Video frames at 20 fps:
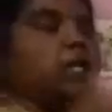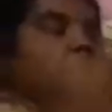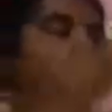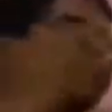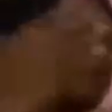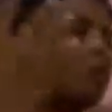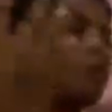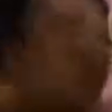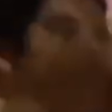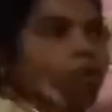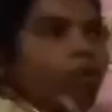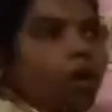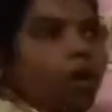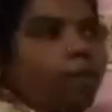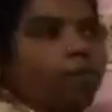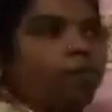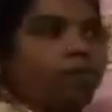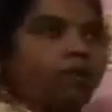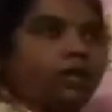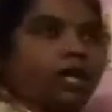So we know
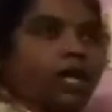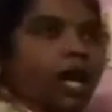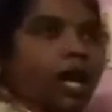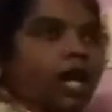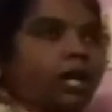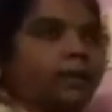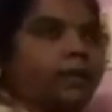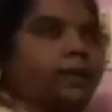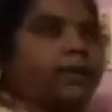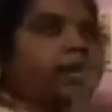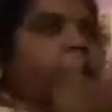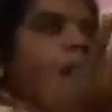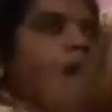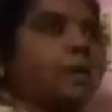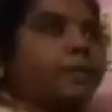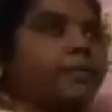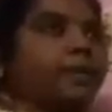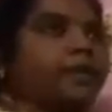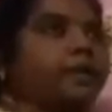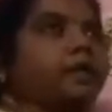about the carbon.
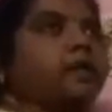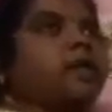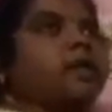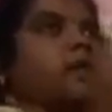Carbon,